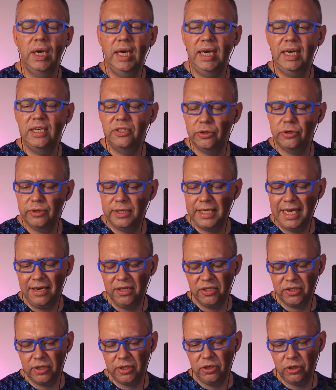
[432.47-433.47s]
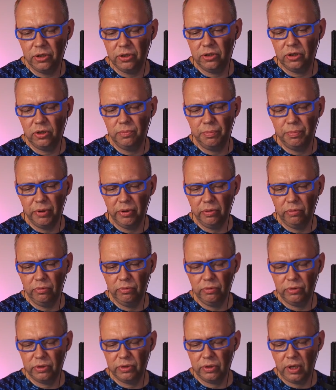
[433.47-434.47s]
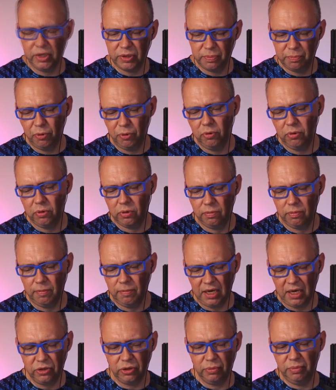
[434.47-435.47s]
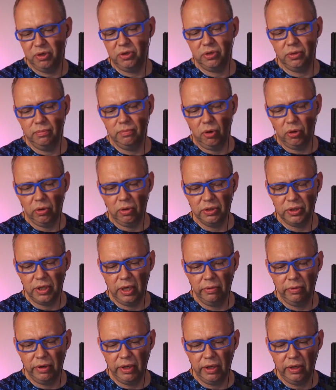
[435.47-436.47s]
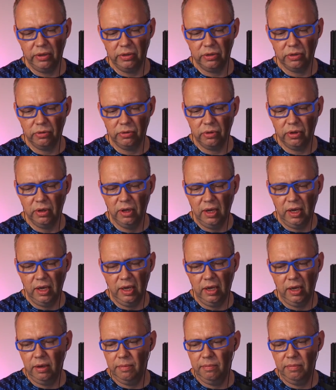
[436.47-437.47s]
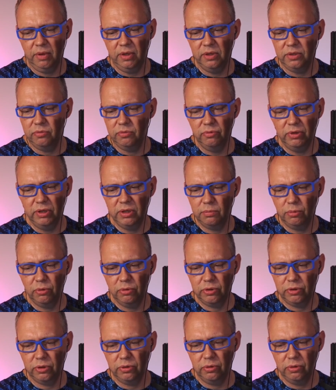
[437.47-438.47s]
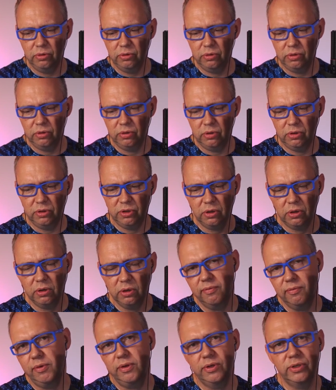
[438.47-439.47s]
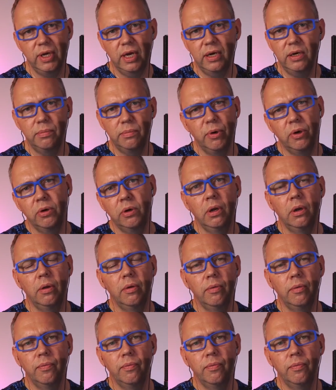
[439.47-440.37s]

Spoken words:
Is there a tendency just to build bespoke attribution models nowadays, or is it reasonable to start off with a standard model?